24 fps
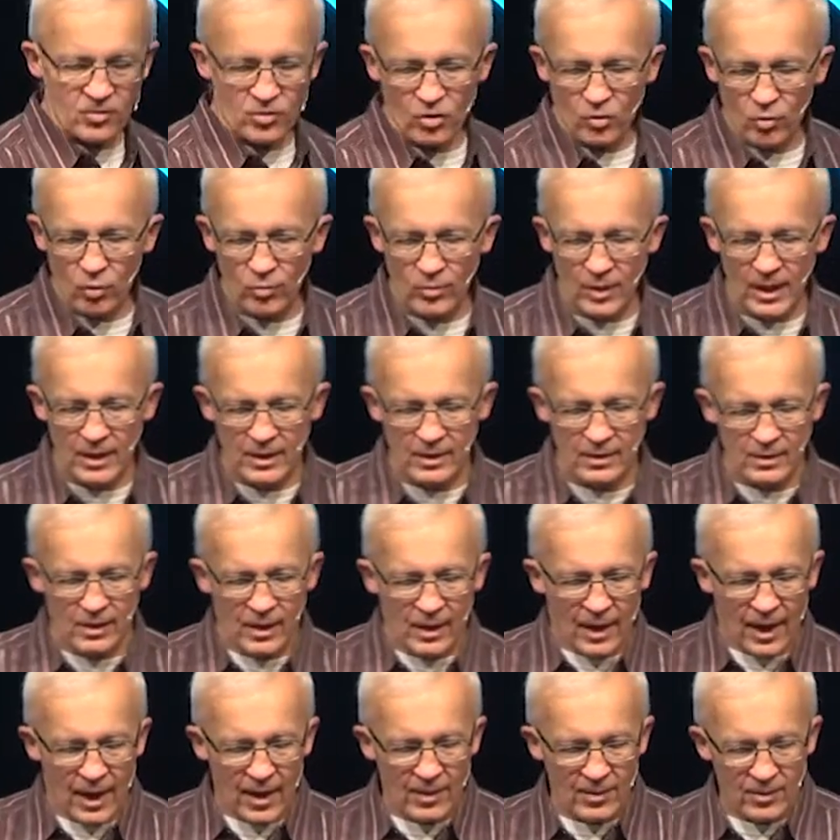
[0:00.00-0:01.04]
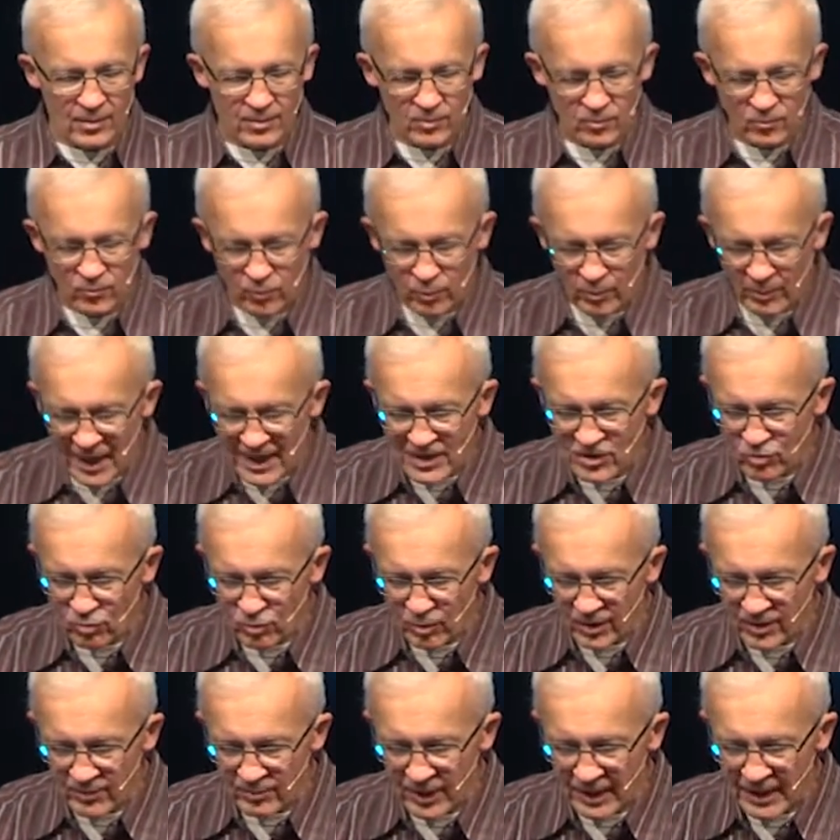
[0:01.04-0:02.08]
so for my
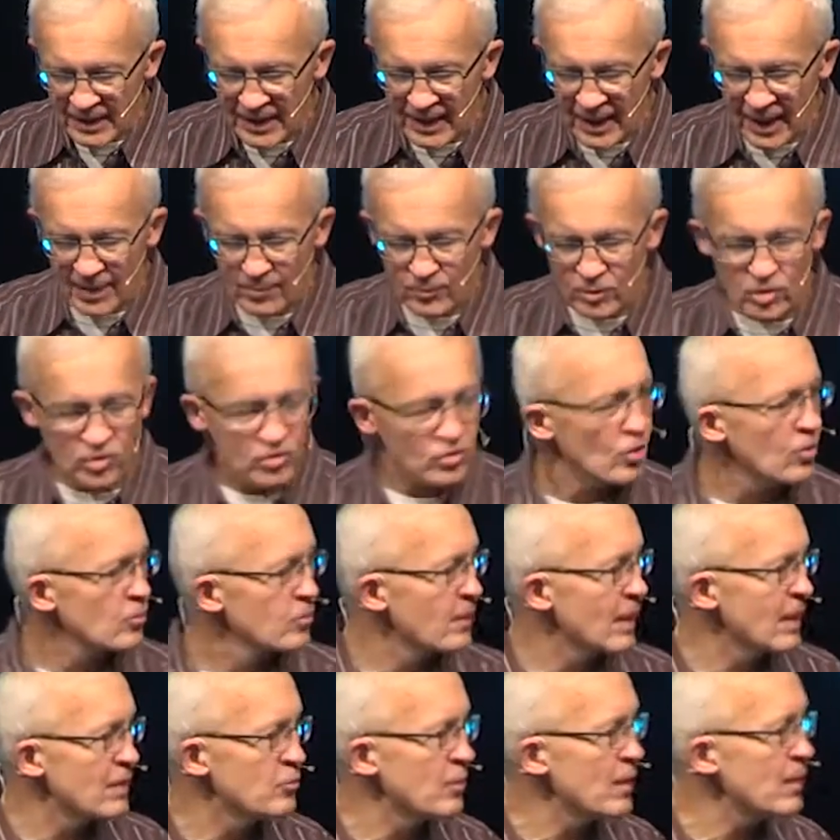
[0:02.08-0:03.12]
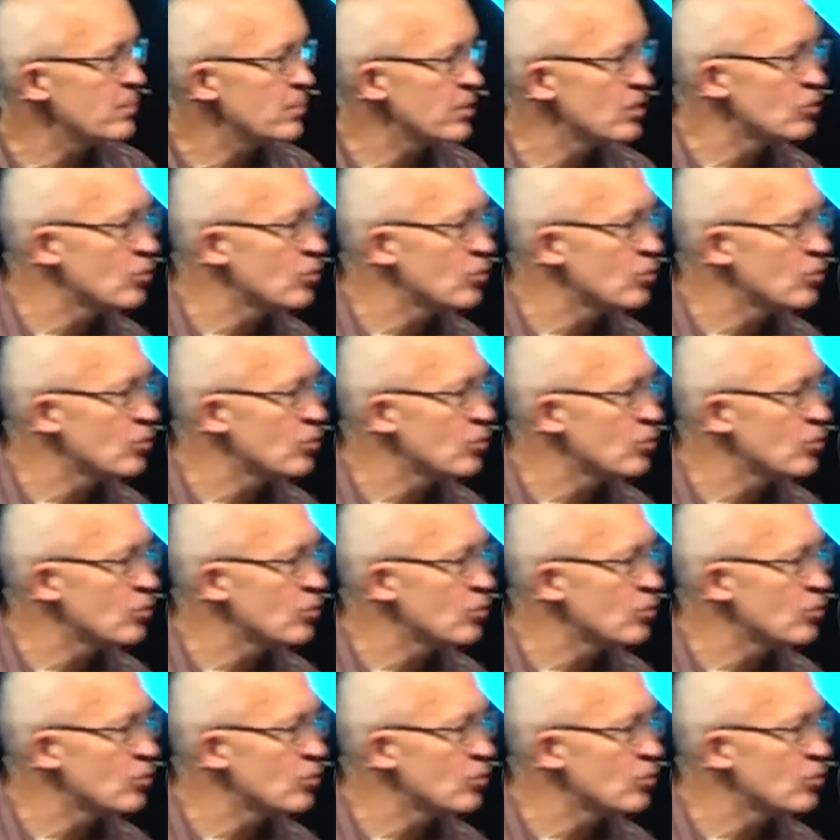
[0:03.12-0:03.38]
story of money, I'm going to start with my grandpa and